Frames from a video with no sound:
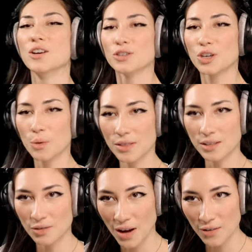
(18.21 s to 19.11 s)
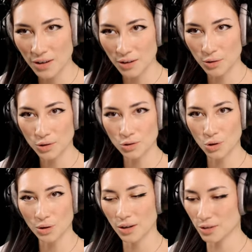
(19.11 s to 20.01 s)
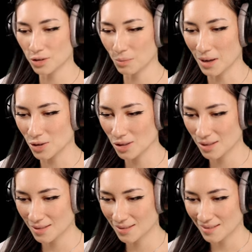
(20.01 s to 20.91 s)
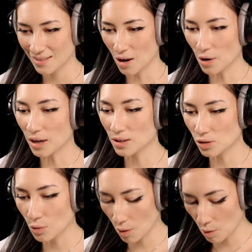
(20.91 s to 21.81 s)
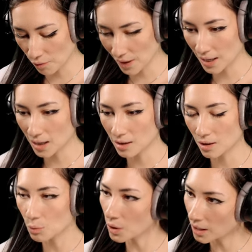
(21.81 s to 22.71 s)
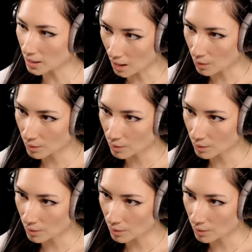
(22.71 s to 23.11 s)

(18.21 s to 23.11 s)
You were the survivor, your controller not so much. Okay, so hopefully it'll work now.